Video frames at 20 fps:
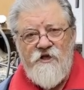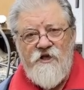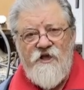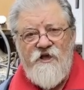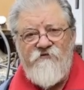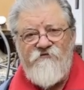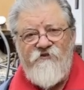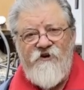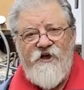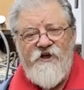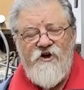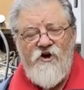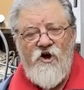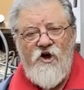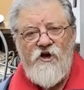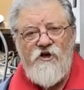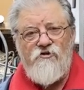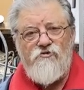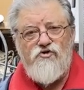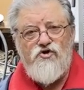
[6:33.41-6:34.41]
If I
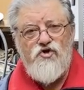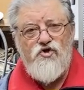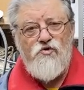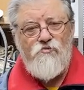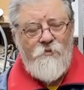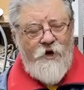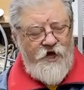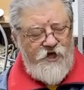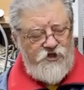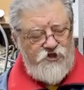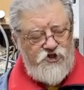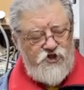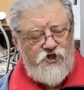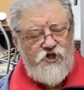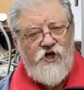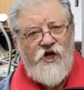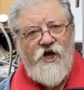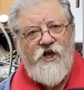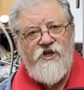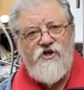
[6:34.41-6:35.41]
hollow too much,
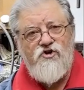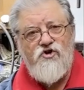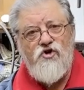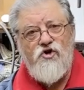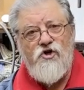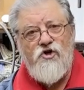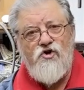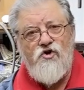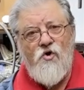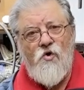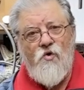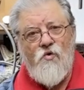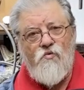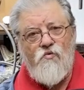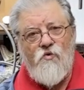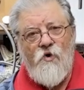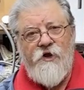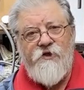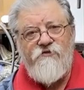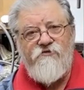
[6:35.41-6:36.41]
I could go
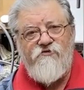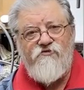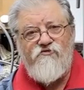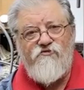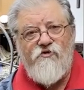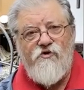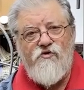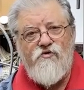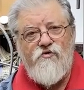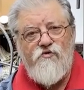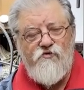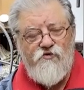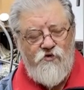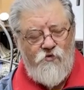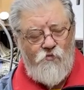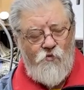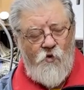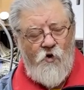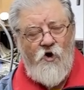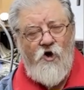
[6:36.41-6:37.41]
right through the
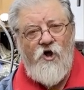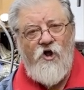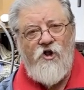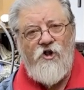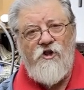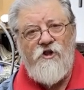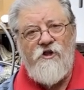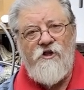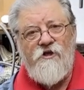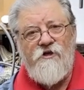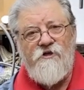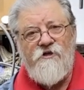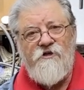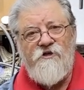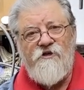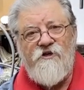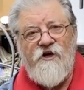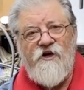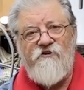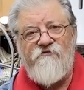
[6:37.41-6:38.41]
wall
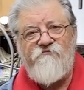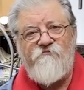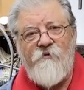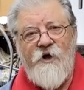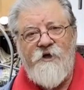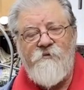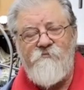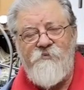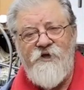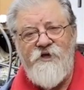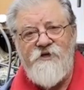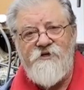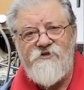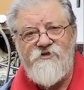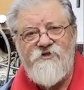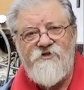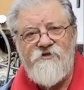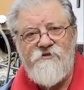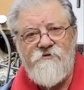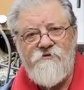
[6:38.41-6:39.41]
of my
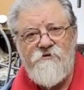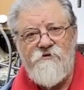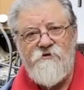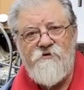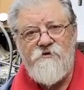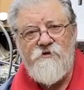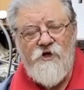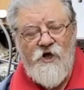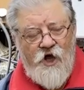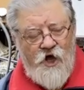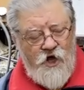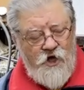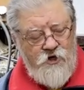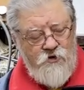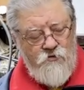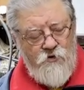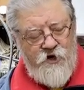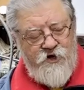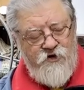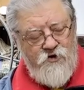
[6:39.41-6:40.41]
piece. How
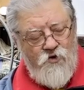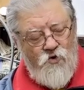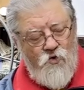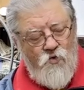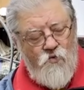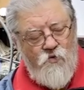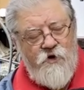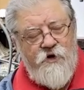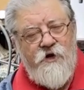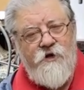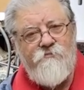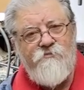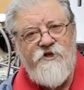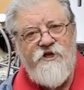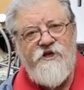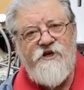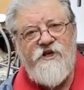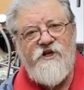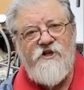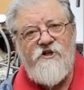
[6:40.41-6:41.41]
do I know when I'm
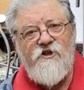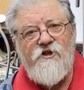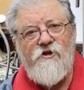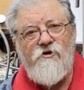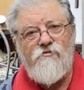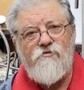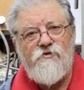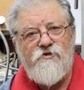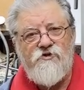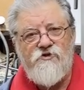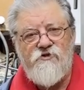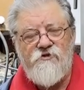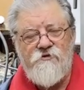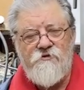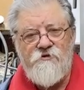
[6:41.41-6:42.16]
getting close?